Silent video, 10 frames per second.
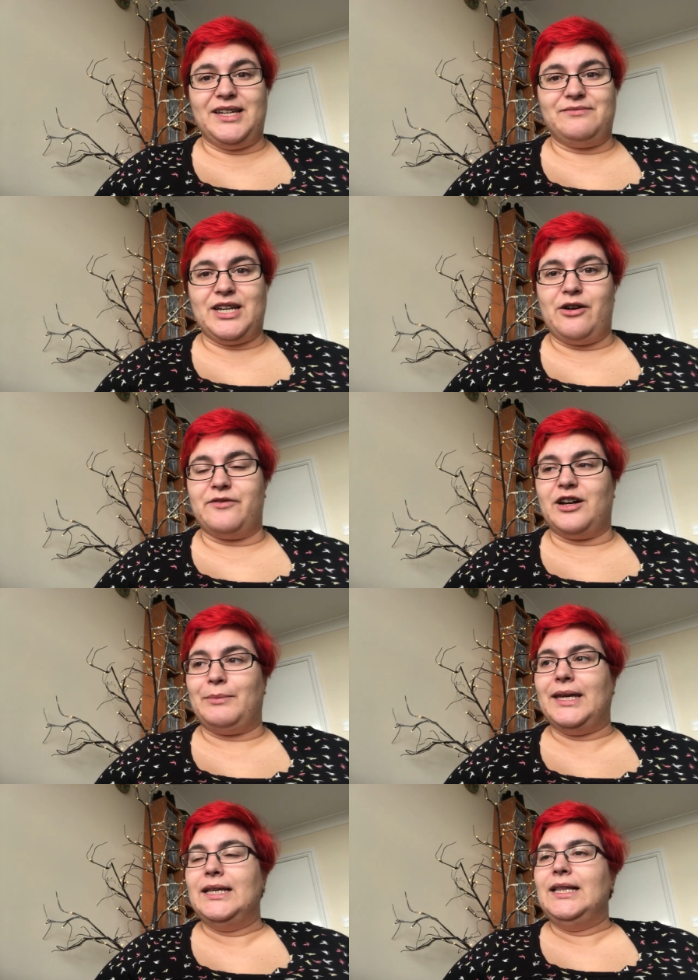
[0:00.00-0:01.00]
They terrify
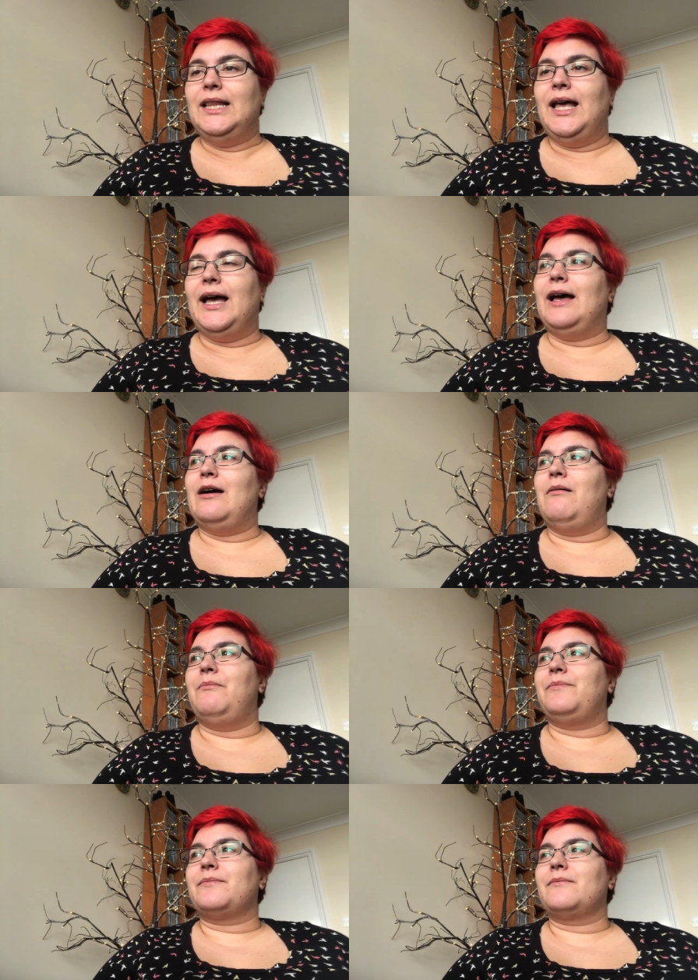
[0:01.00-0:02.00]
me.
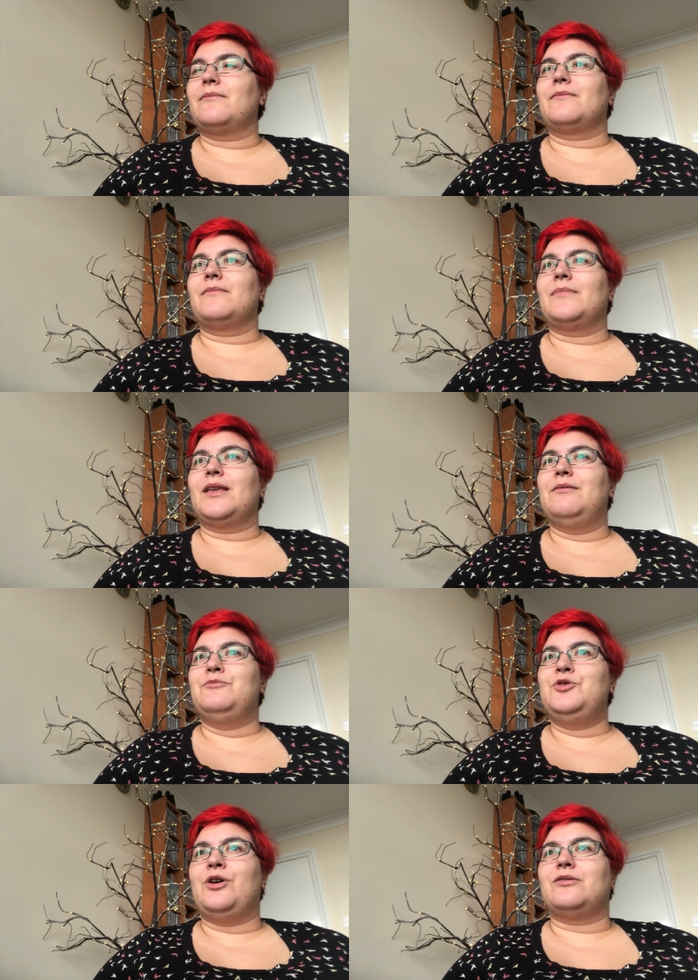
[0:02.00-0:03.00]
Um,
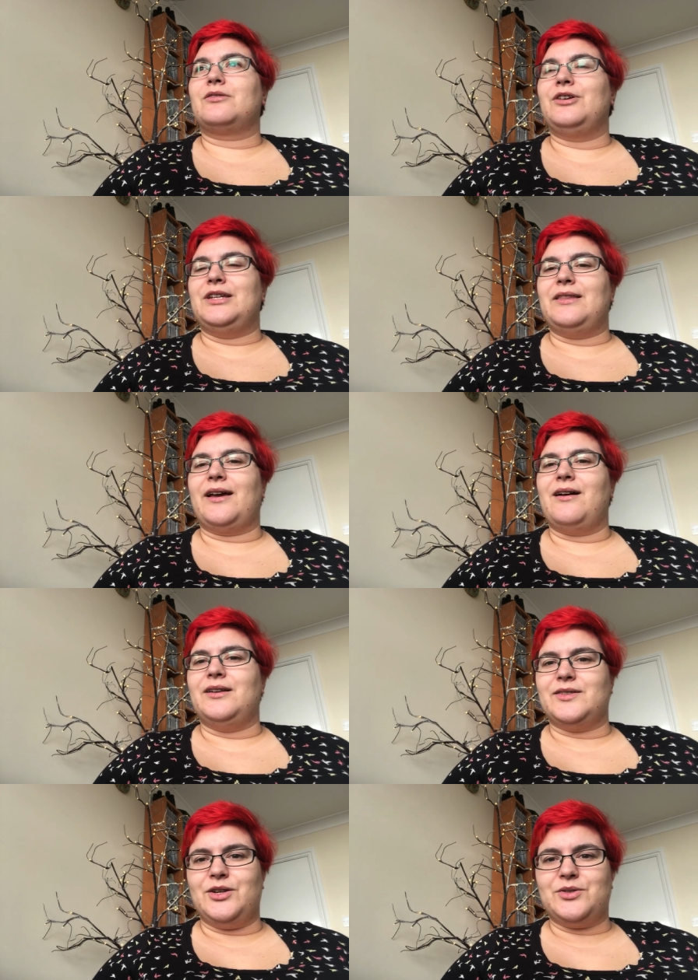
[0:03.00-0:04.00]
not good in that
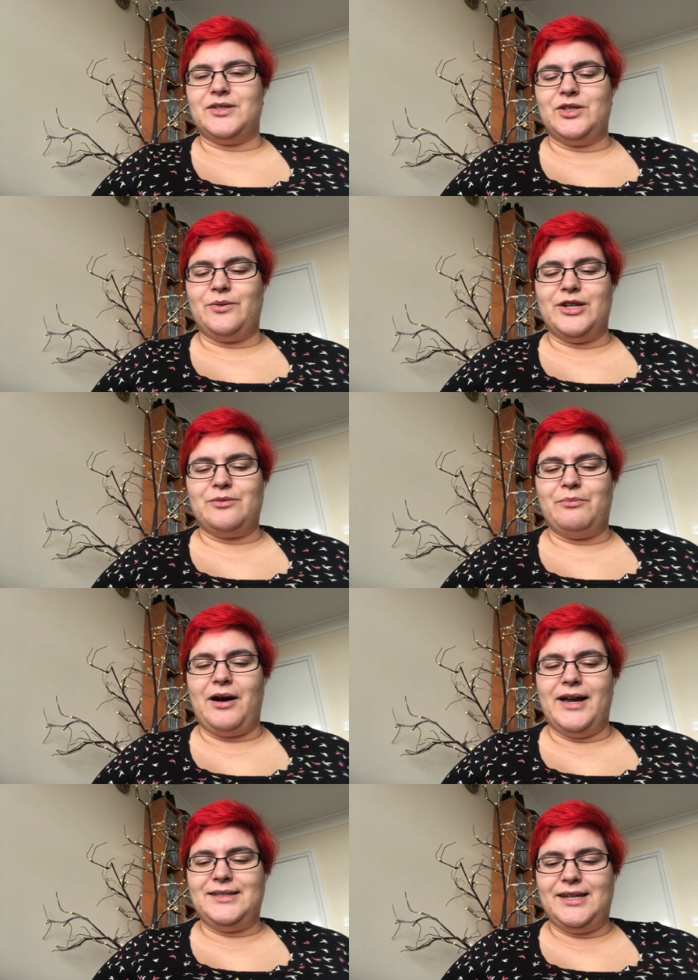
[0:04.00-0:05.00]
kind of social situation,
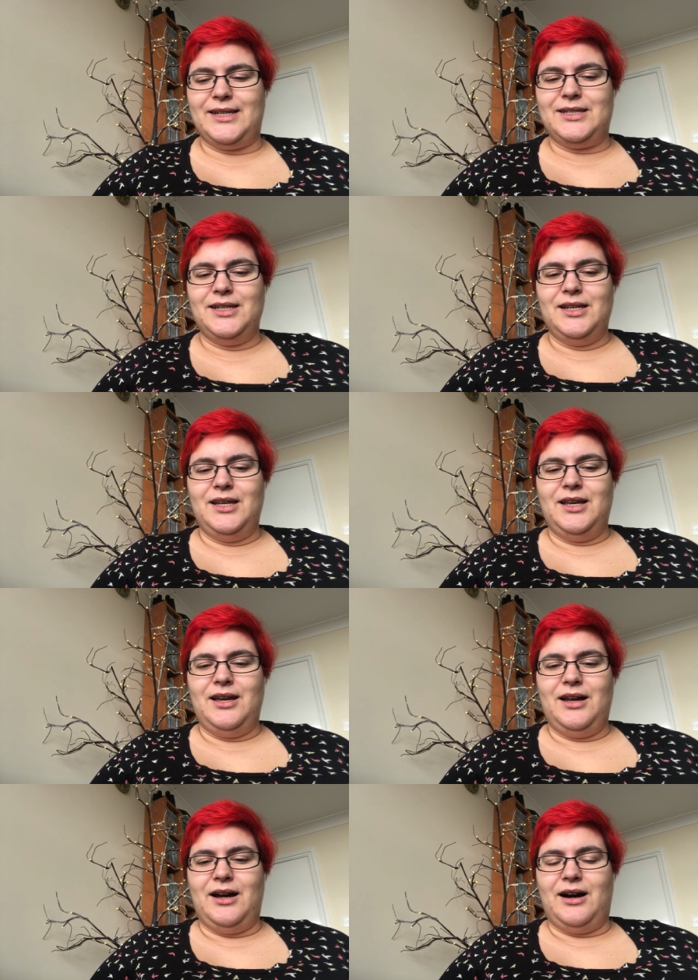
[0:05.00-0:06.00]
but I did
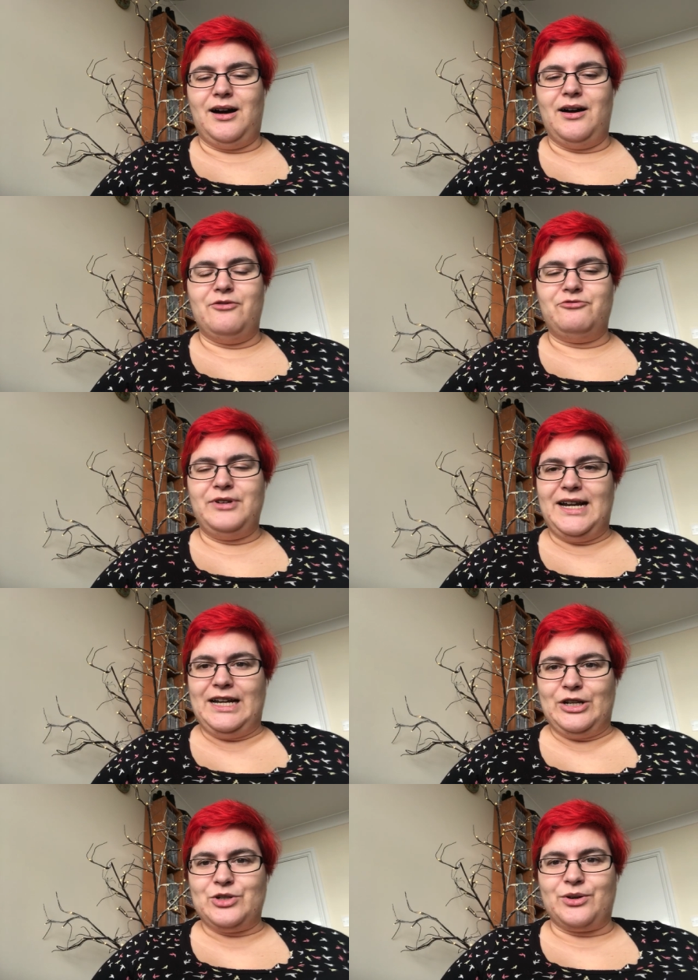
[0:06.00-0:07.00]

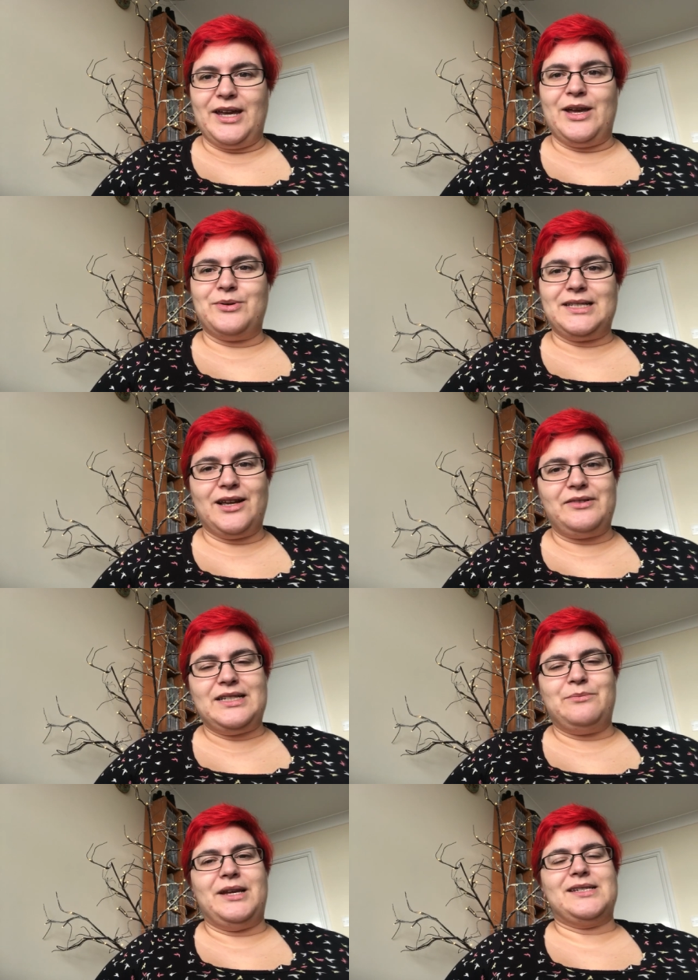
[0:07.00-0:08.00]
really enjoy it. It was
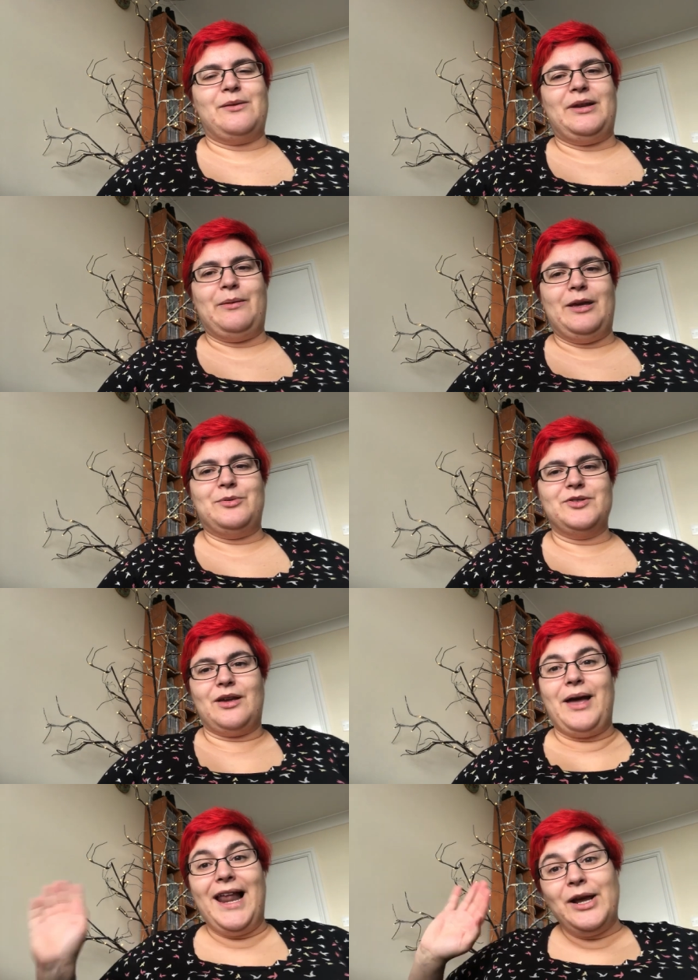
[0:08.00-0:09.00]
lovely to meet so many people.
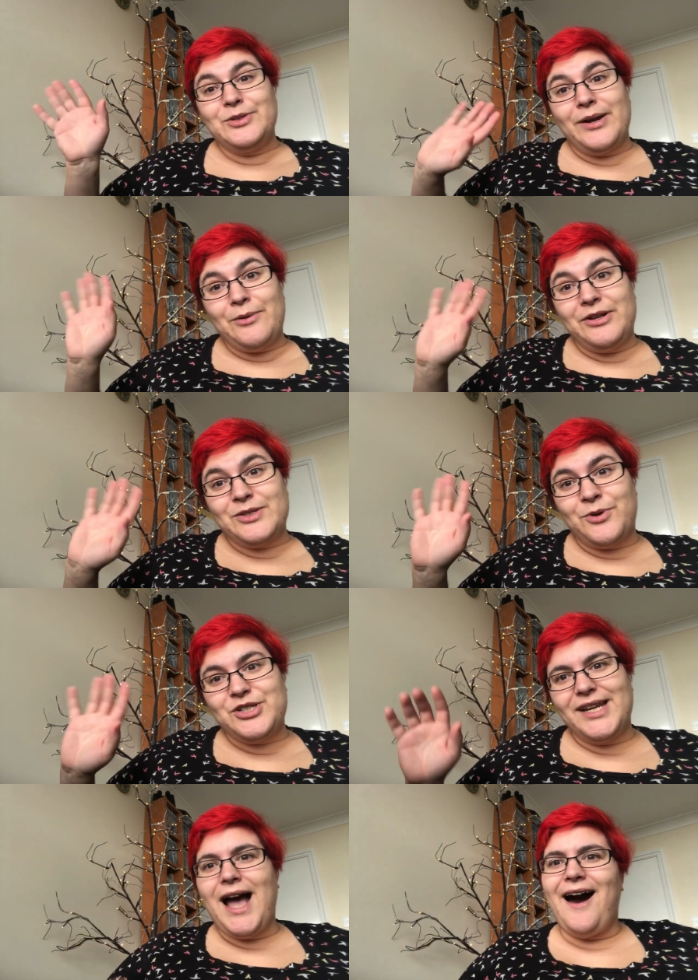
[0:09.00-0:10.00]
So hello to anyone that's
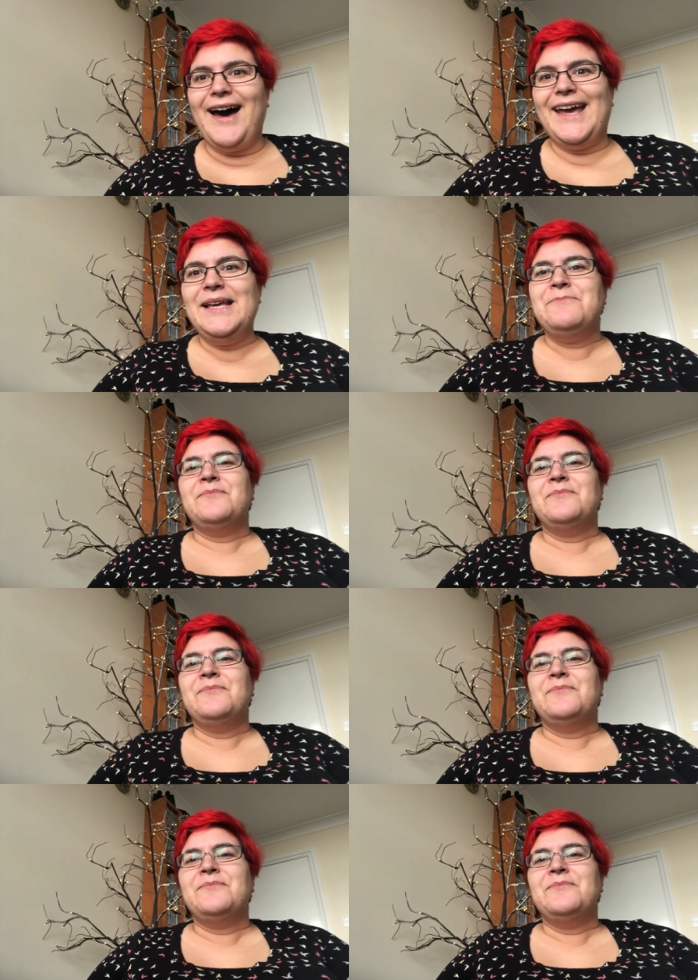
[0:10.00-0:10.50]
watching. Hi.